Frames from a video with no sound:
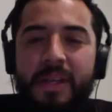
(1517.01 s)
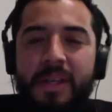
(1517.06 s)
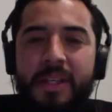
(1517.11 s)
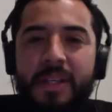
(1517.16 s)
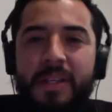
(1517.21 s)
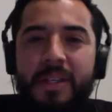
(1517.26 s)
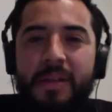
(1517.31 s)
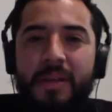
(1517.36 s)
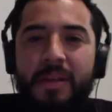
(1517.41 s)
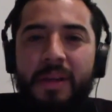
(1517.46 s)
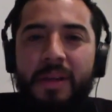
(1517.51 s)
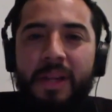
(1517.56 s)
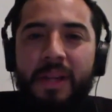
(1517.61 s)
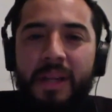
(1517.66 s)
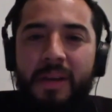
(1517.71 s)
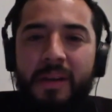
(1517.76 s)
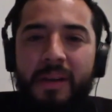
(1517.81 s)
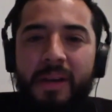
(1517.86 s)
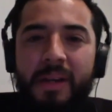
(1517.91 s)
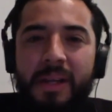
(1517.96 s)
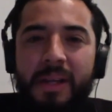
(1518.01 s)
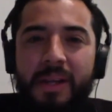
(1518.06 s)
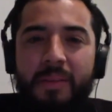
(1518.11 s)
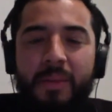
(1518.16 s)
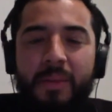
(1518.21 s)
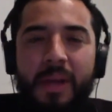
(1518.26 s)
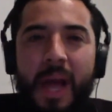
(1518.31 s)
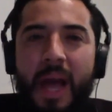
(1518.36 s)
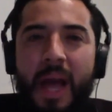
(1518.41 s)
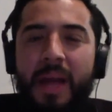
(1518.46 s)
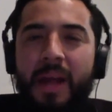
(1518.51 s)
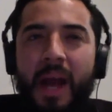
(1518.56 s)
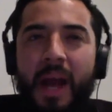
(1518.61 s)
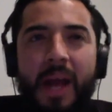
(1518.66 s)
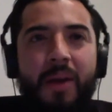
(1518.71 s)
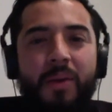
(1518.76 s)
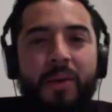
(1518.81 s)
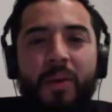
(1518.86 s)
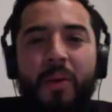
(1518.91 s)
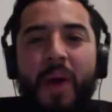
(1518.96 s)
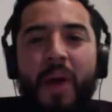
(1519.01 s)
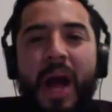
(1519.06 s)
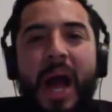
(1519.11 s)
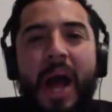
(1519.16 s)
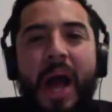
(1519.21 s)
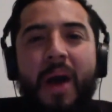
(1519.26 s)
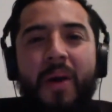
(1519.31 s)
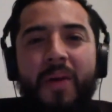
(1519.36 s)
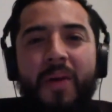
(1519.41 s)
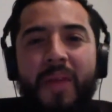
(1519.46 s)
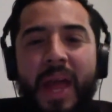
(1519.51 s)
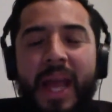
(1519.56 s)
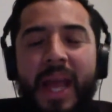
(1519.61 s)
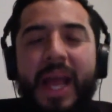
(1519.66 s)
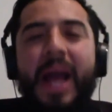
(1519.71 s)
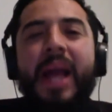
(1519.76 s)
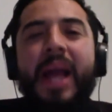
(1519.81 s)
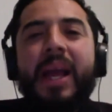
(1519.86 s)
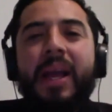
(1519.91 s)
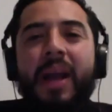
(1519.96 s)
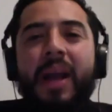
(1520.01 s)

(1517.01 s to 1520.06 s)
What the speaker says: It just literally what I don't know how that guy